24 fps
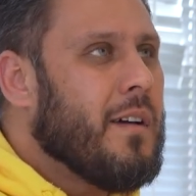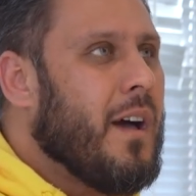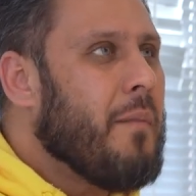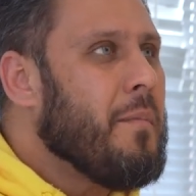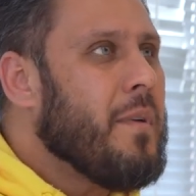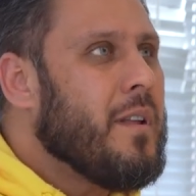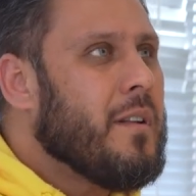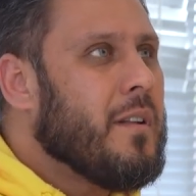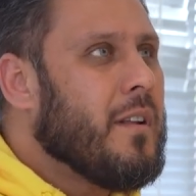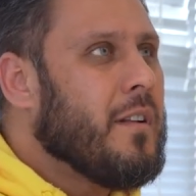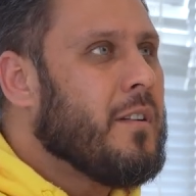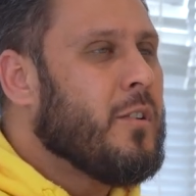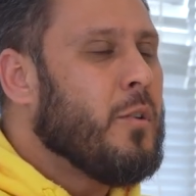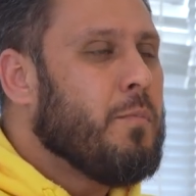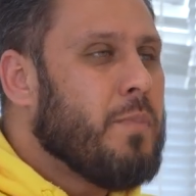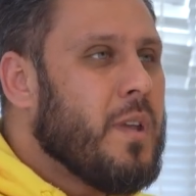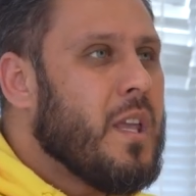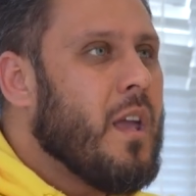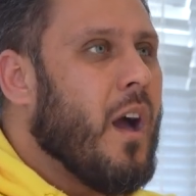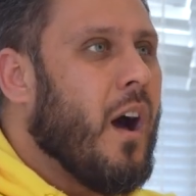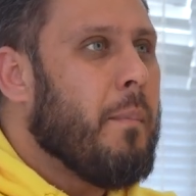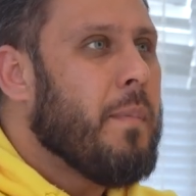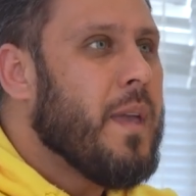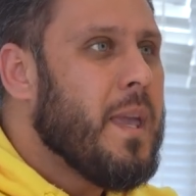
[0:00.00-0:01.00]
I mean,
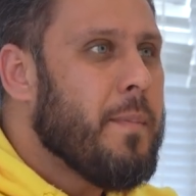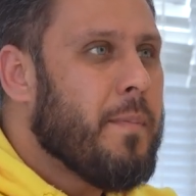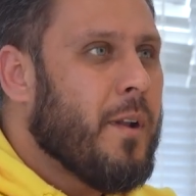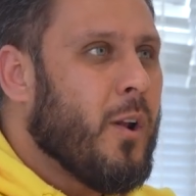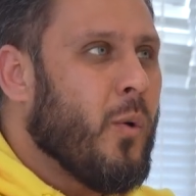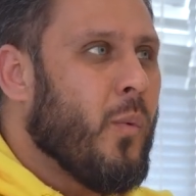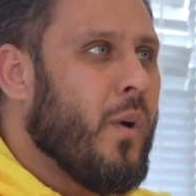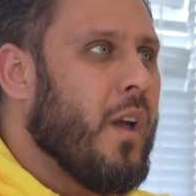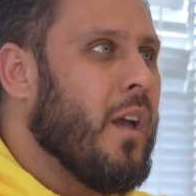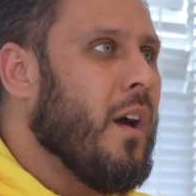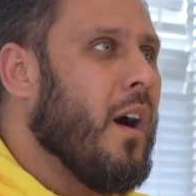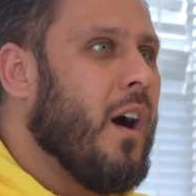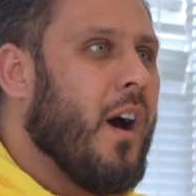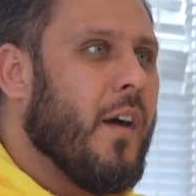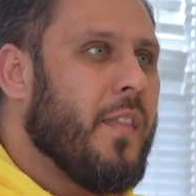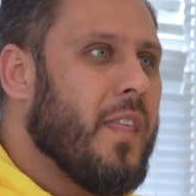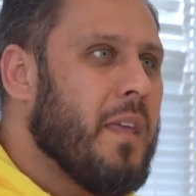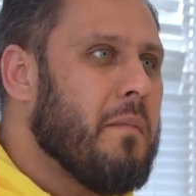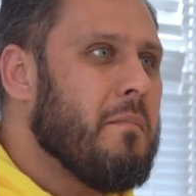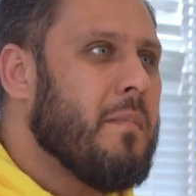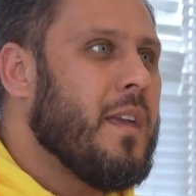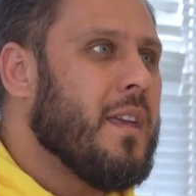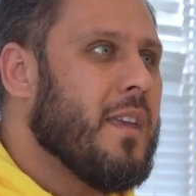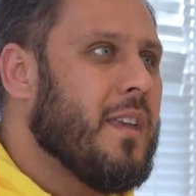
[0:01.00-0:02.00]
are people aware? Are
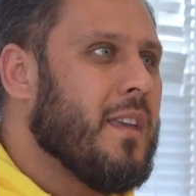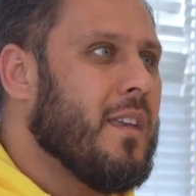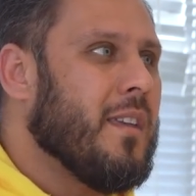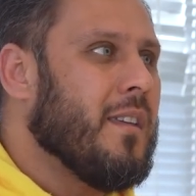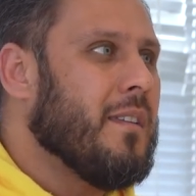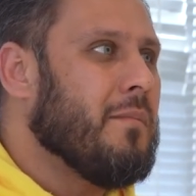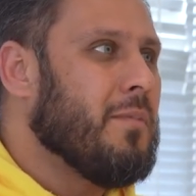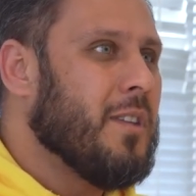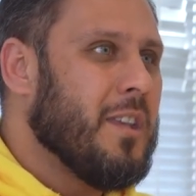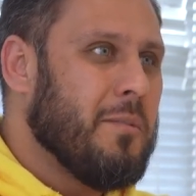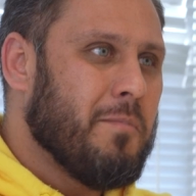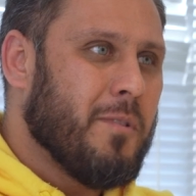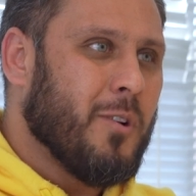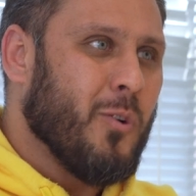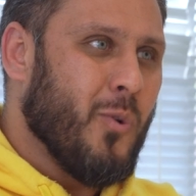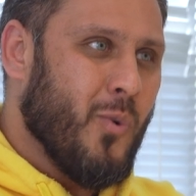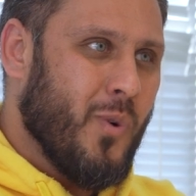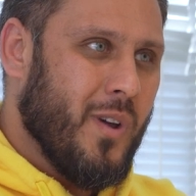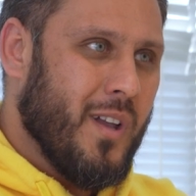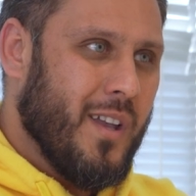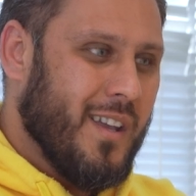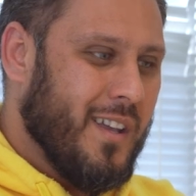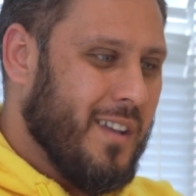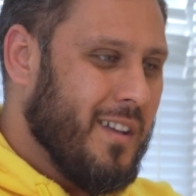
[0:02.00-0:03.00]
they making people
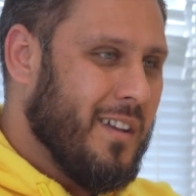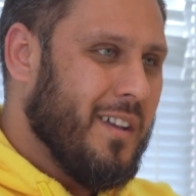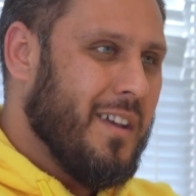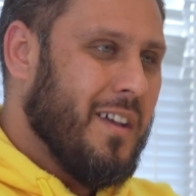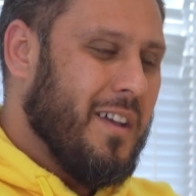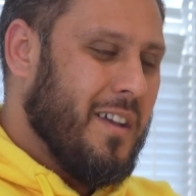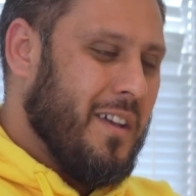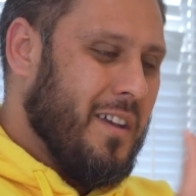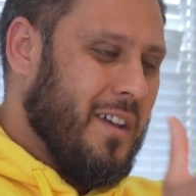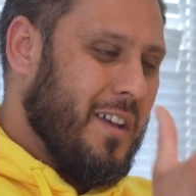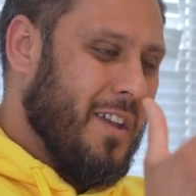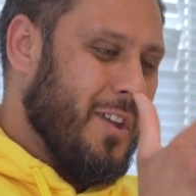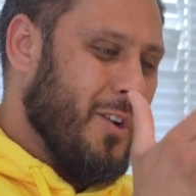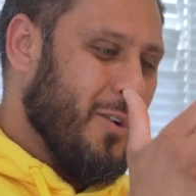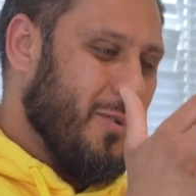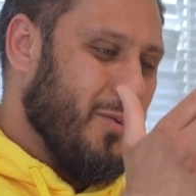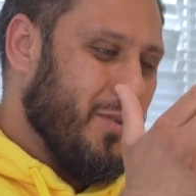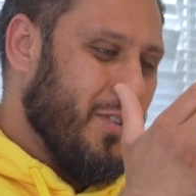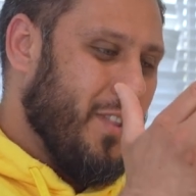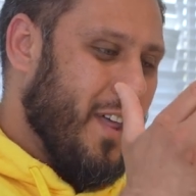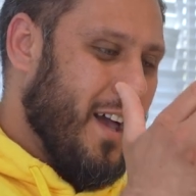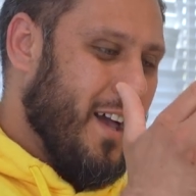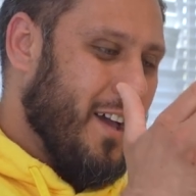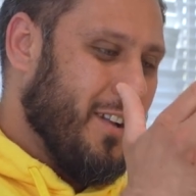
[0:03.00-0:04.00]
aware,
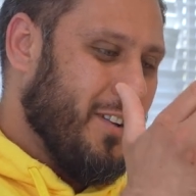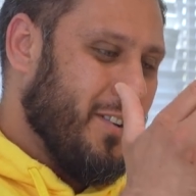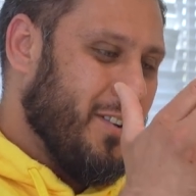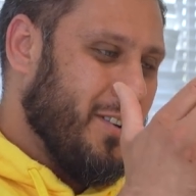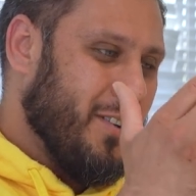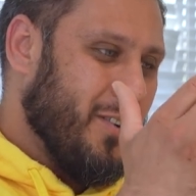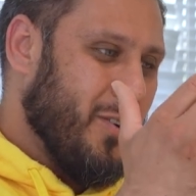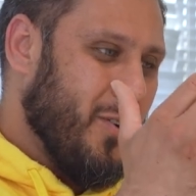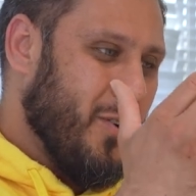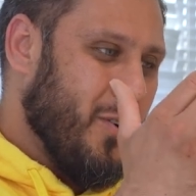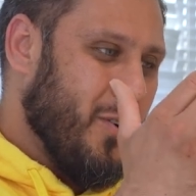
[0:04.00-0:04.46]
that